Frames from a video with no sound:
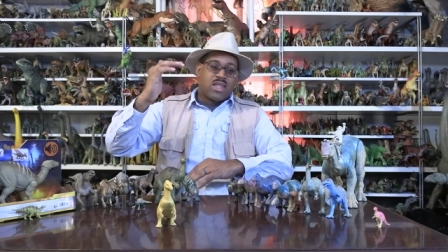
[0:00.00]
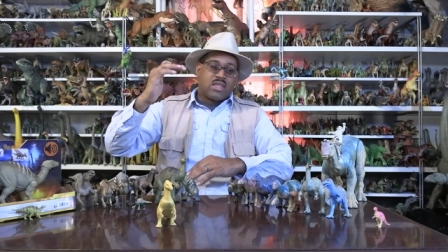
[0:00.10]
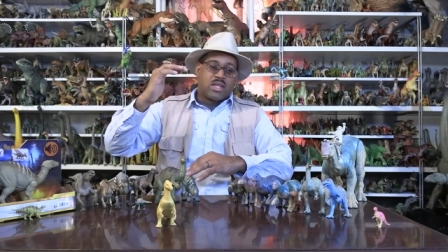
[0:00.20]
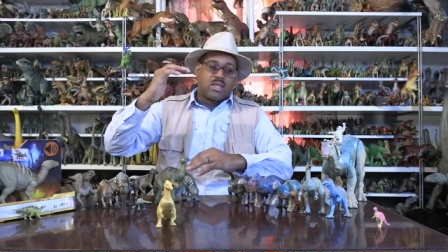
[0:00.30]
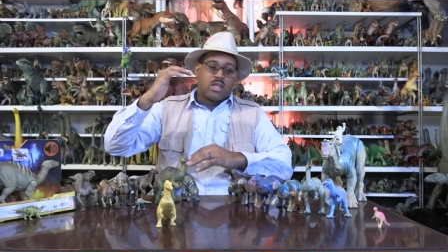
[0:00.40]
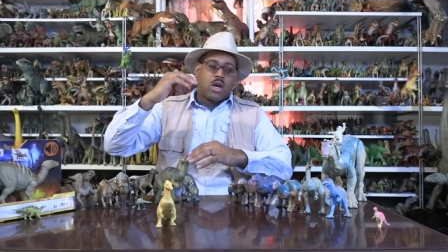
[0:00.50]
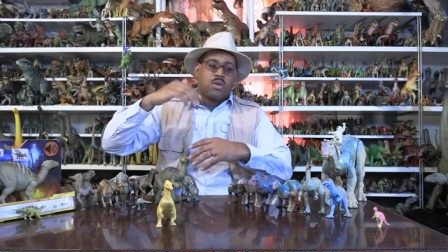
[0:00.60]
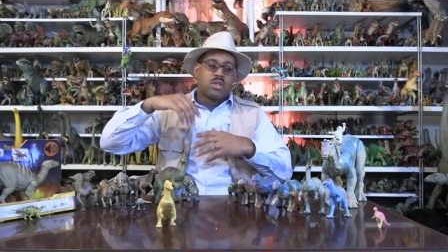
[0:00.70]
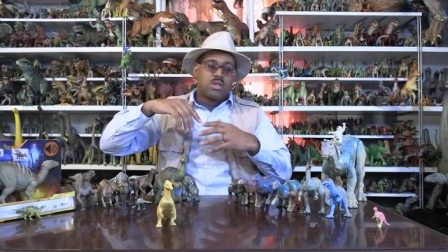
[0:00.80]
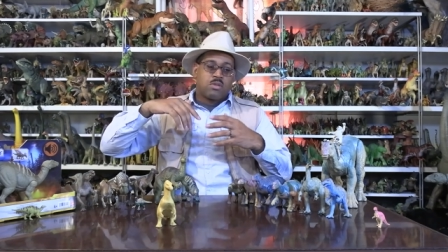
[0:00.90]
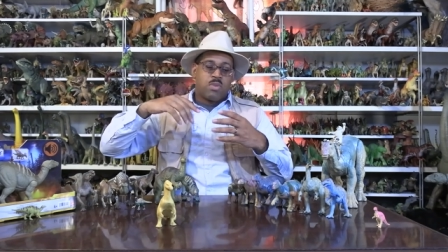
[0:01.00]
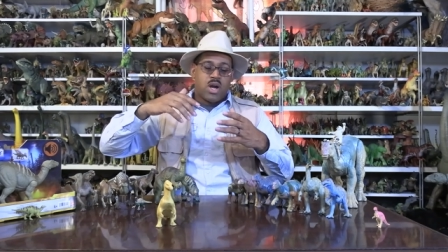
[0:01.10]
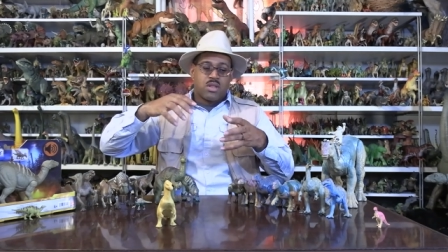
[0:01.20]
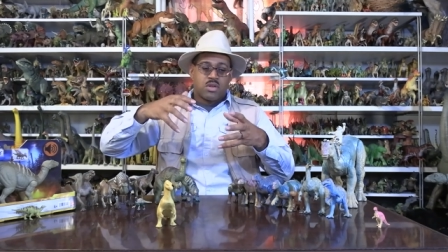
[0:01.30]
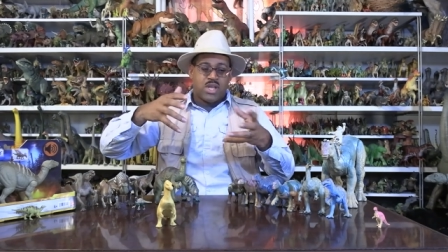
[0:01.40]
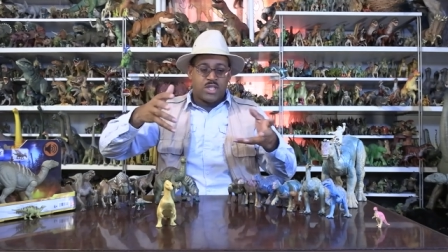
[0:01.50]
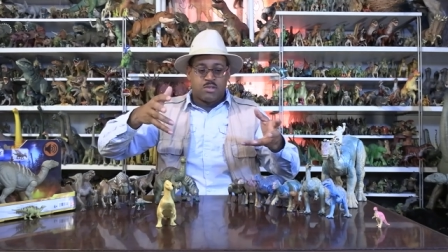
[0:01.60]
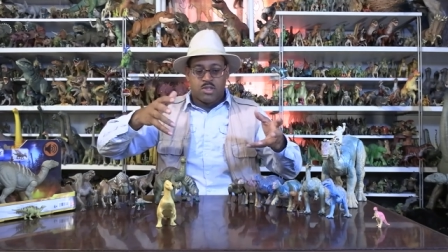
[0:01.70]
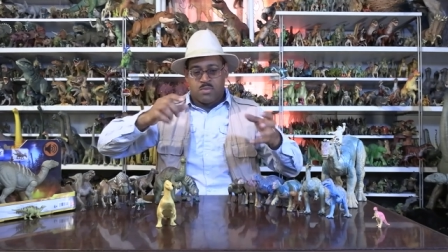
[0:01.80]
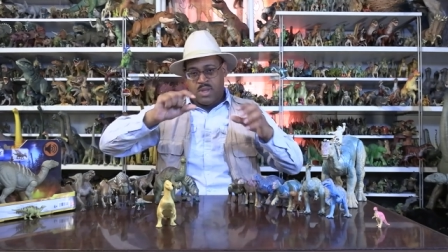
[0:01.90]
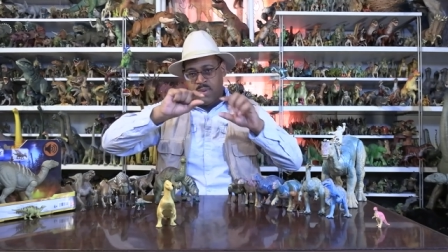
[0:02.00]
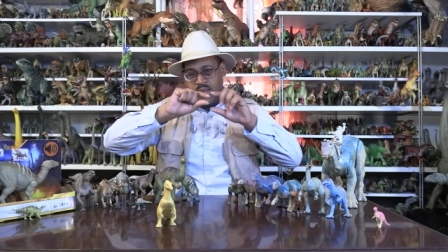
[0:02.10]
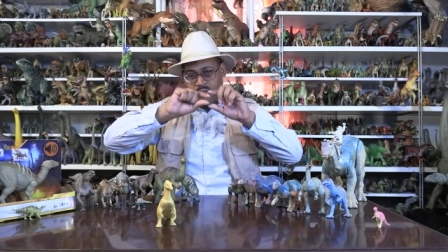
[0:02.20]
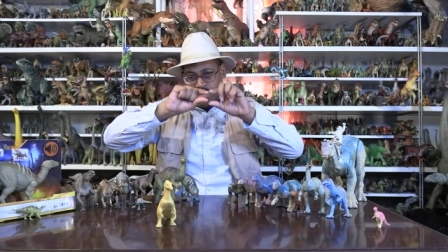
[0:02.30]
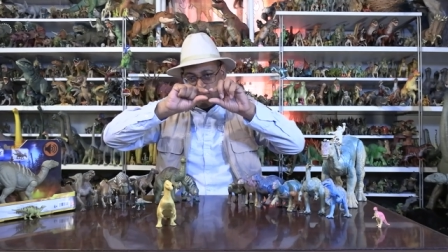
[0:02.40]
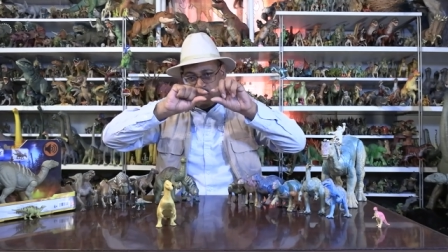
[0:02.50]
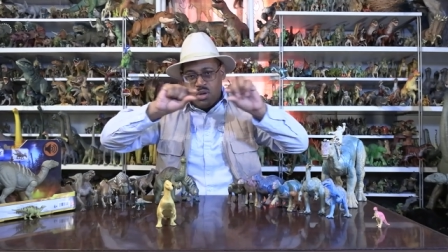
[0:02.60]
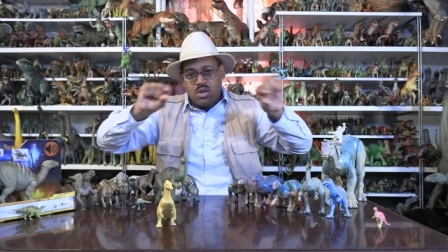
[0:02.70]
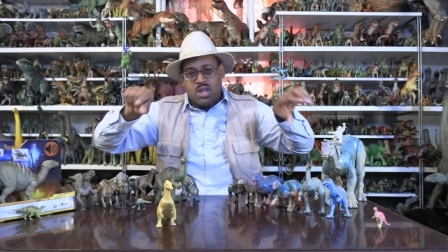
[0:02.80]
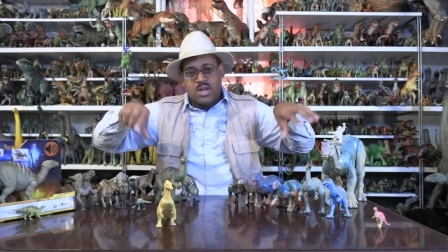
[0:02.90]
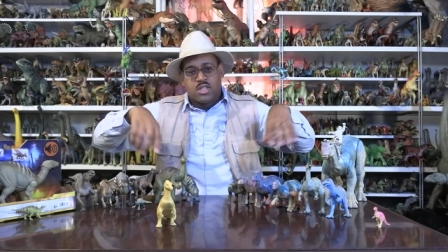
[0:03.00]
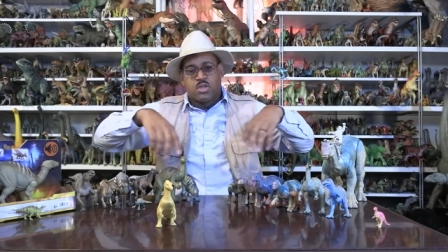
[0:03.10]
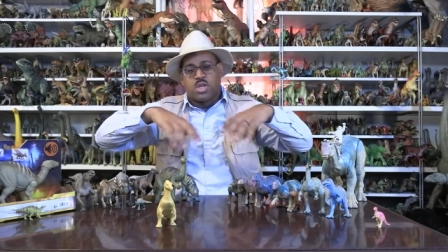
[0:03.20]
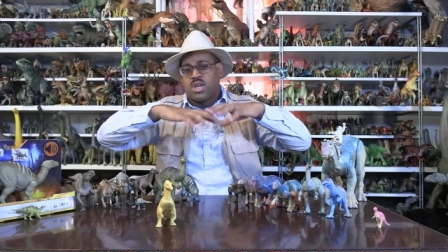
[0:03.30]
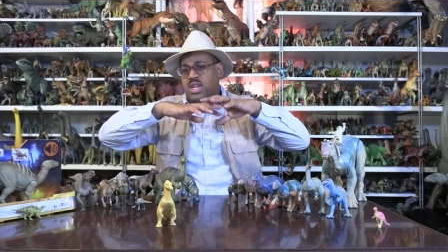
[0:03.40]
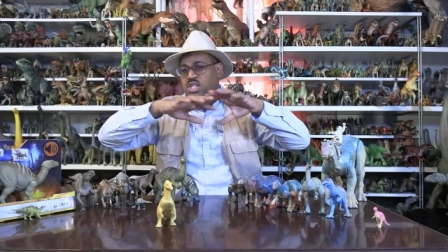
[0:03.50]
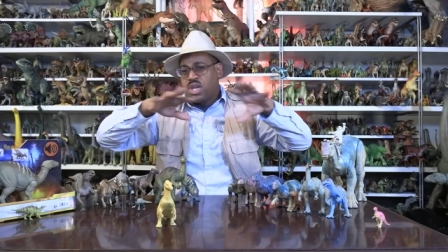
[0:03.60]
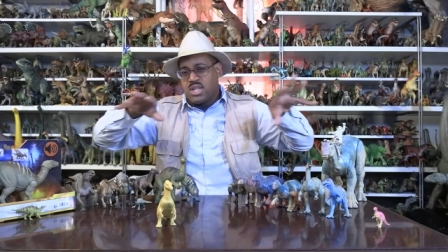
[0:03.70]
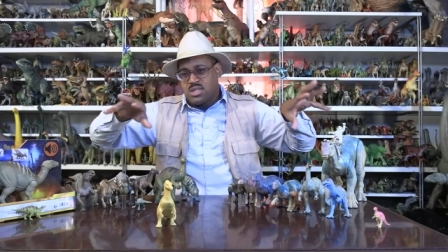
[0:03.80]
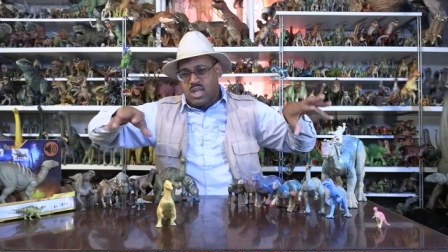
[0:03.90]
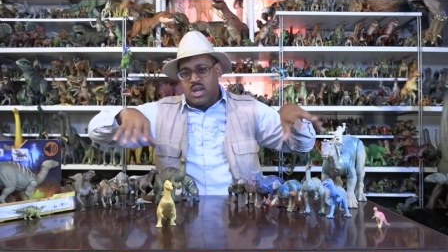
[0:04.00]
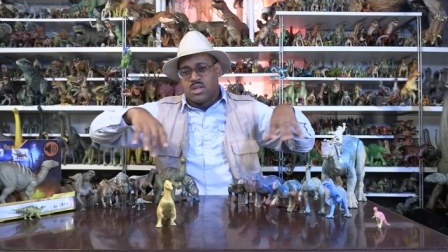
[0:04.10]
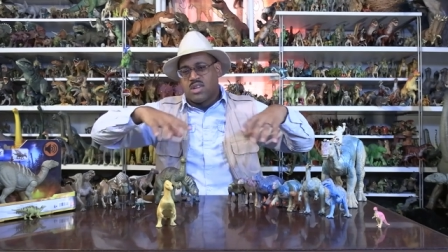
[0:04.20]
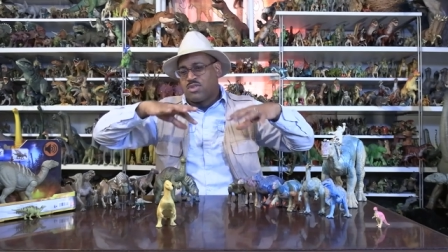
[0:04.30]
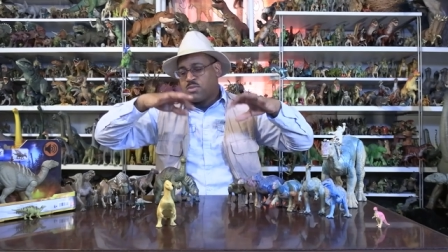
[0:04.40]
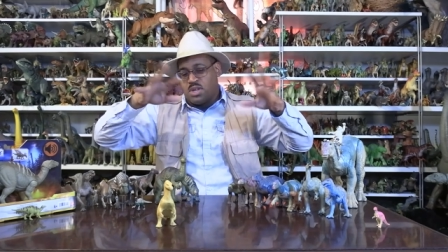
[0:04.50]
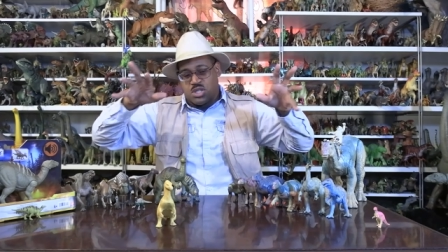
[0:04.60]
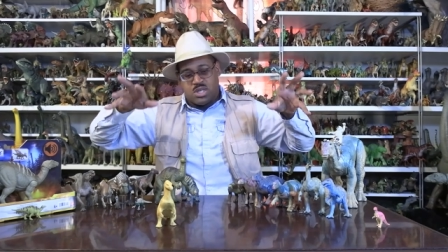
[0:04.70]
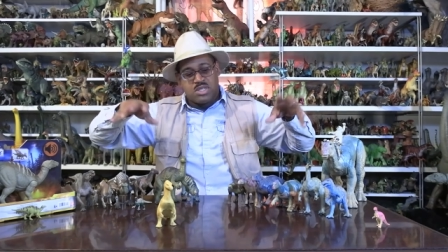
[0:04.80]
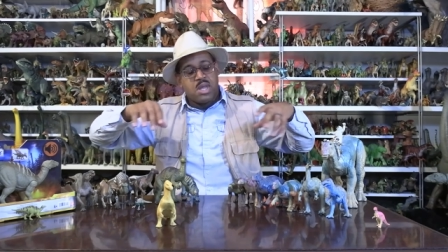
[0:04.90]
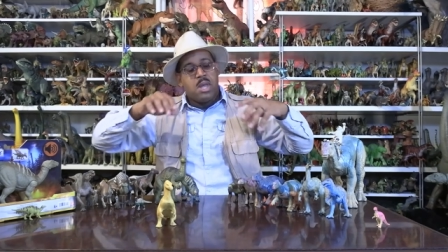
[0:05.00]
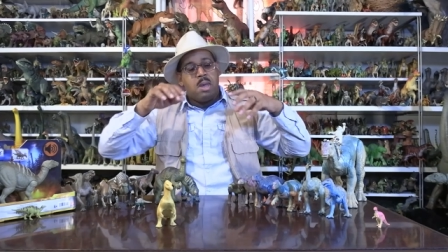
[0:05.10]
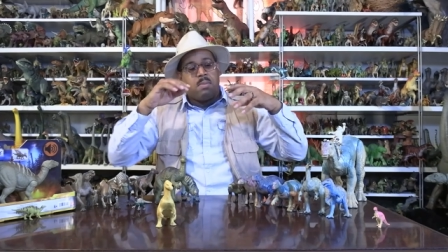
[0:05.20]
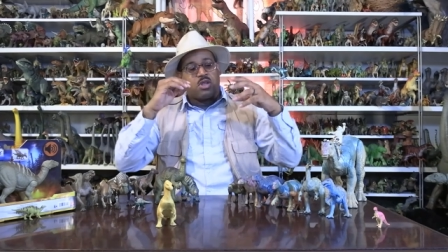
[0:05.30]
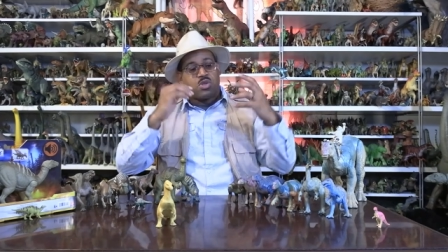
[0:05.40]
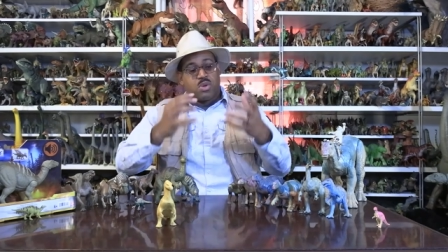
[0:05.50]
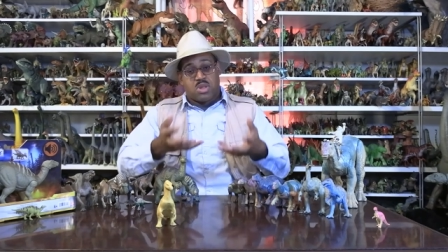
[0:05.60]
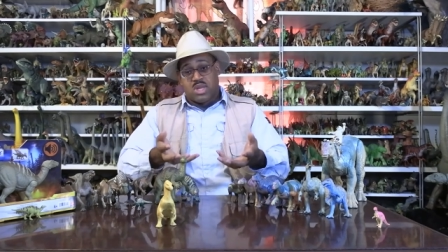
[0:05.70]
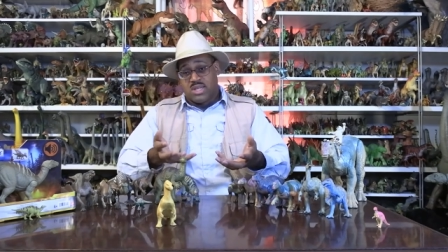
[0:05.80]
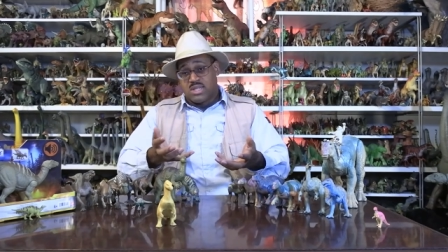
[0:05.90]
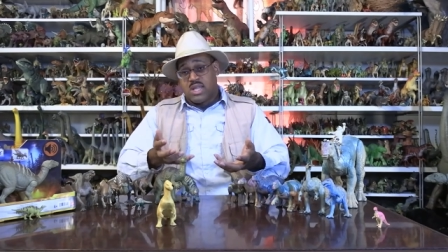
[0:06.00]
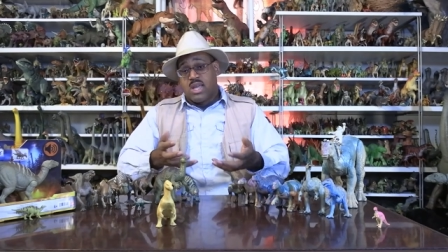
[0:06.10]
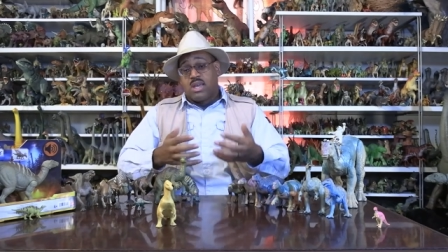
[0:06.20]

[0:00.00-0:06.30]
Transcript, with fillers: They thought that the, oh this part of the Cretaceous must be about a million years, but you can get a genus there and several species. But the truth is,